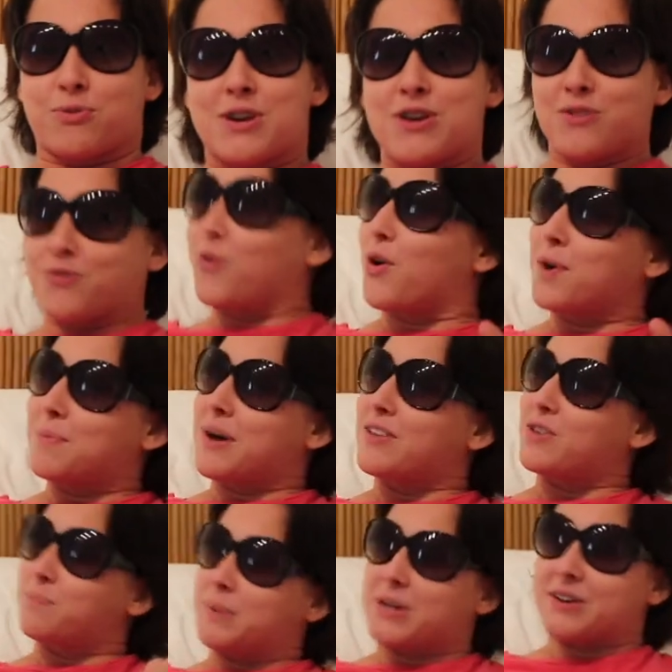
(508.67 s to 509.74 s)
three or four
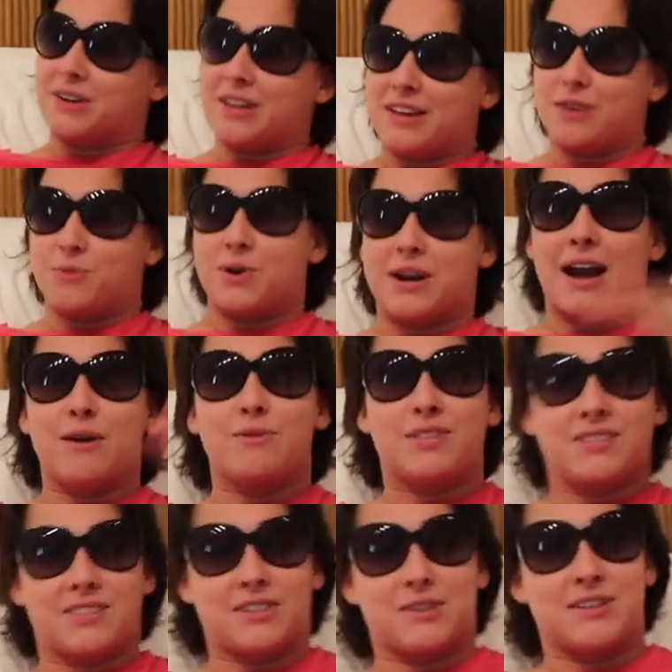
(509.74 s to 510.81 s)
month period where I was
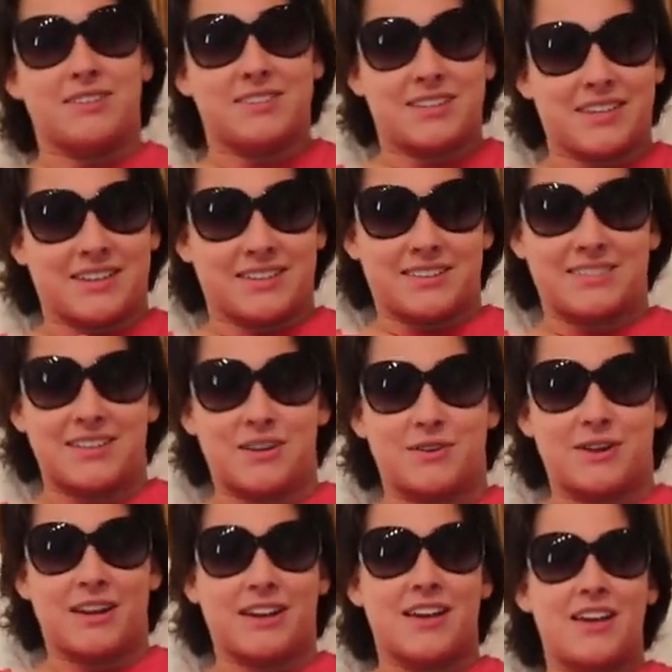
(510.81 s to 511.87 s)
seriously
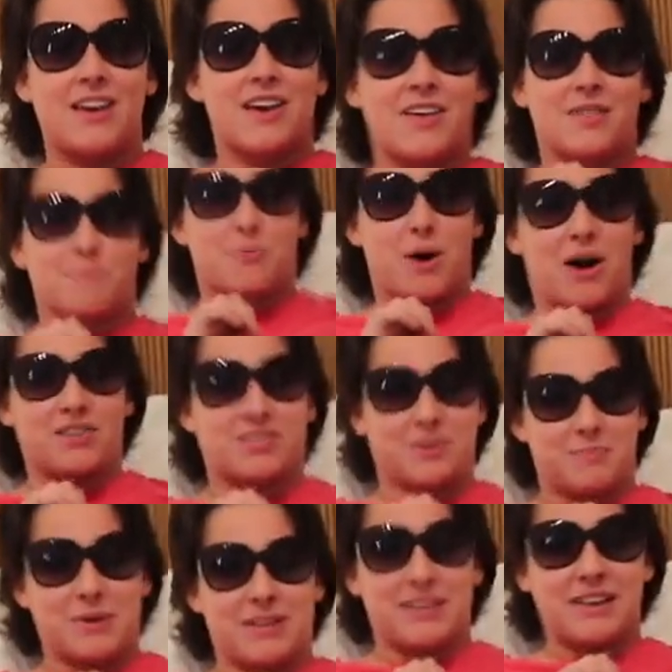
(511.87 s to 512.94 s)
considering the
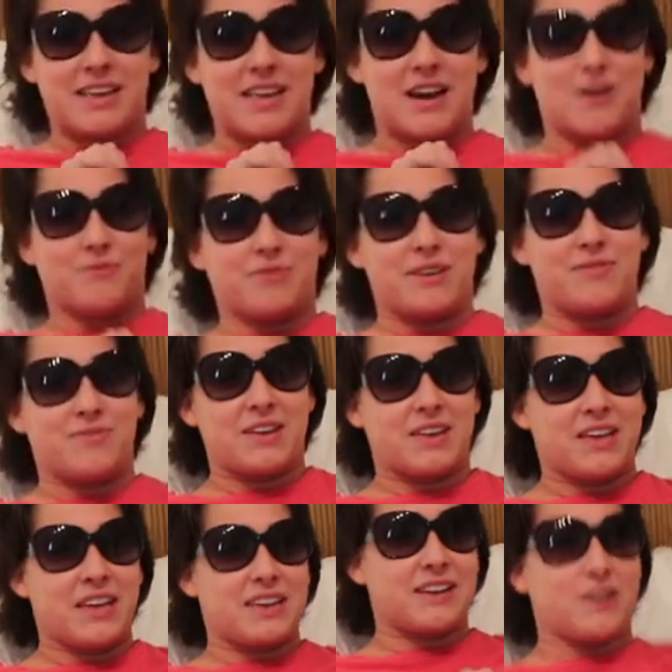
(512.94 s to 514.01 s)
possibility of
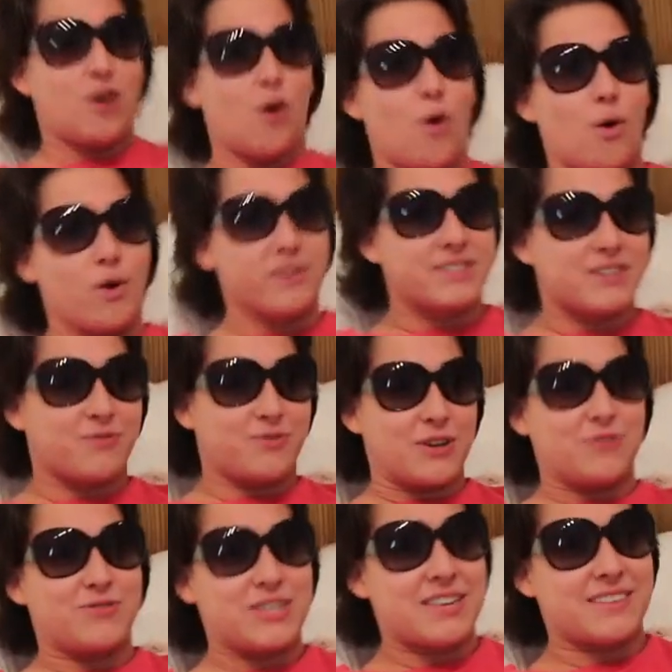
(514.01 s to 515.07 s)
living in an old
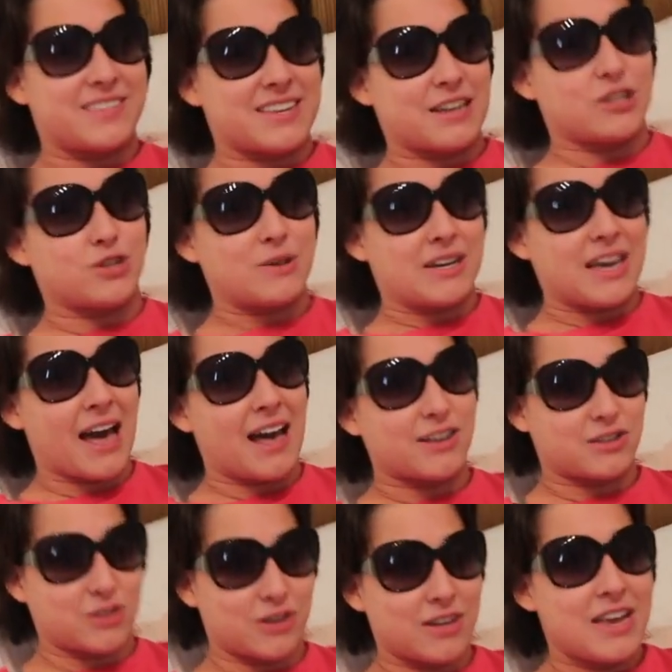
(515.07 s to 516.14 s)
15th century
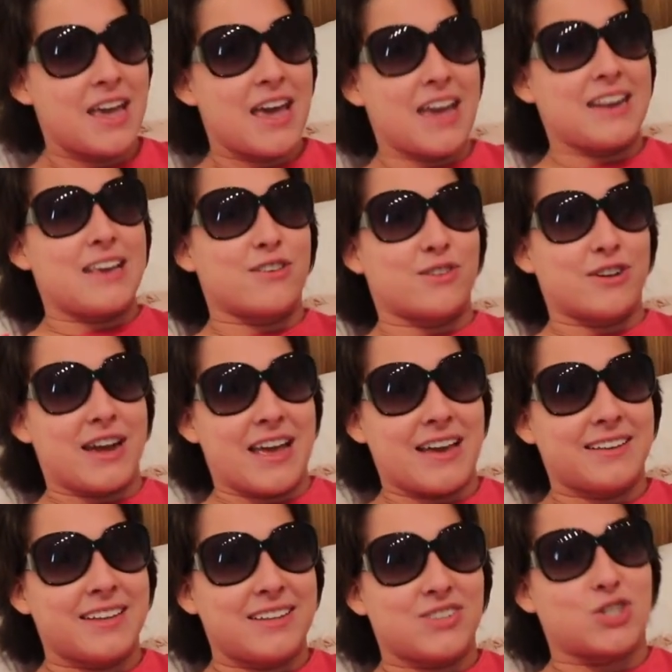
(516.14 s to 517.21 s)
castle in either
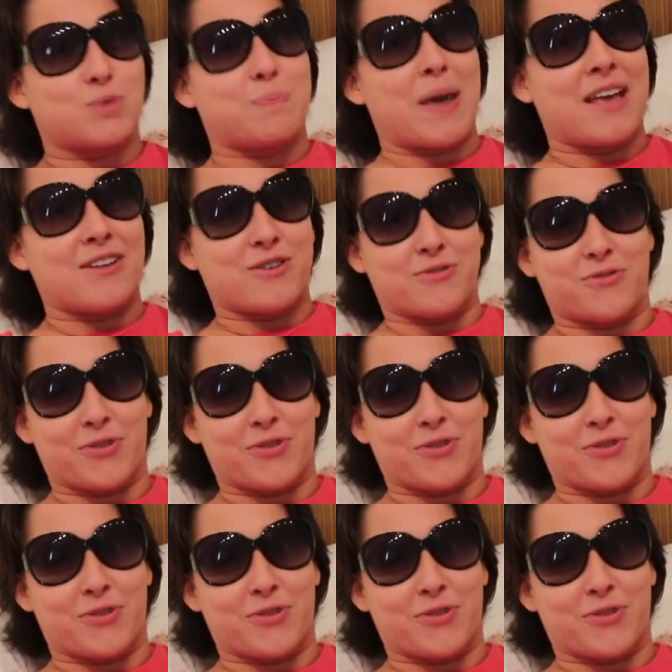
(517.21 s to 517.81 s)
England, Spain, or